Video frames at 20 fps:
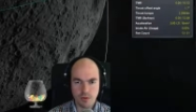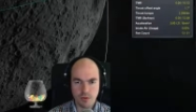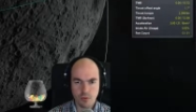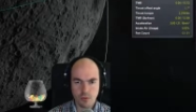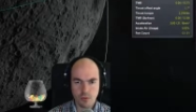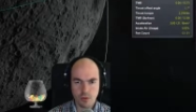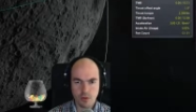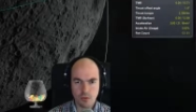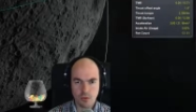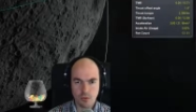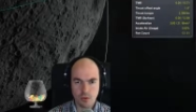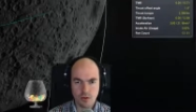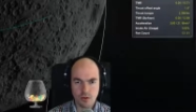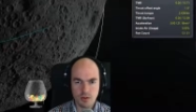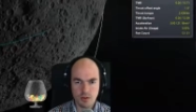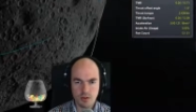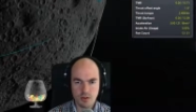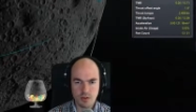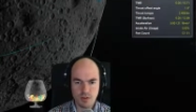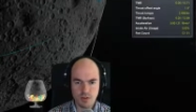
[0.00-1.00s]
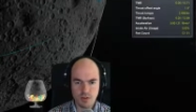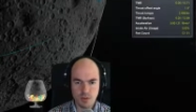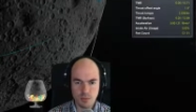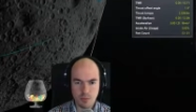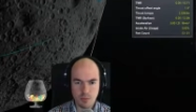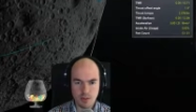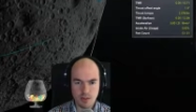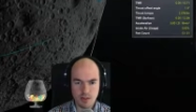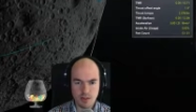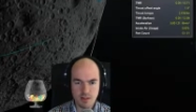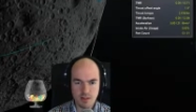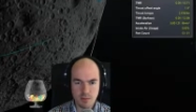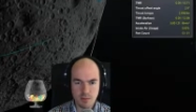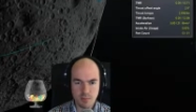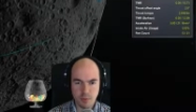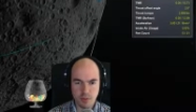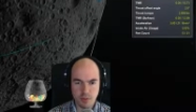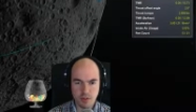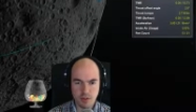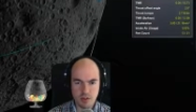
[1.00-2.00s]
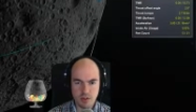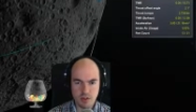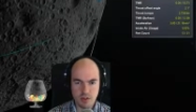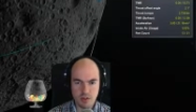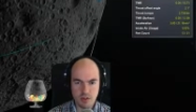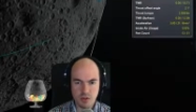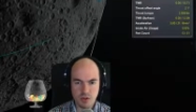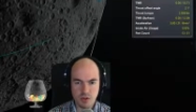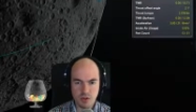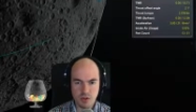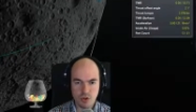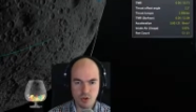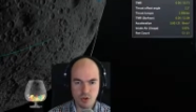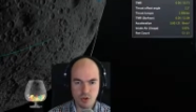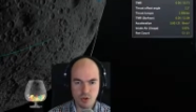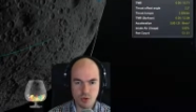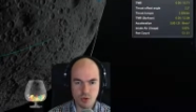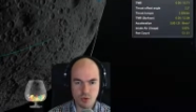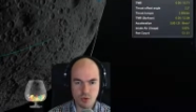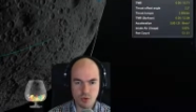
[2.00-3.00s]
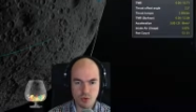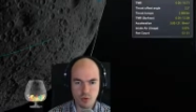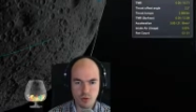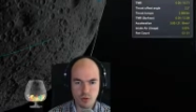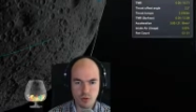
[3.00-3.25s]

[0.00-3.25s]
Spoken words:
We're gonna want somewhere at this point to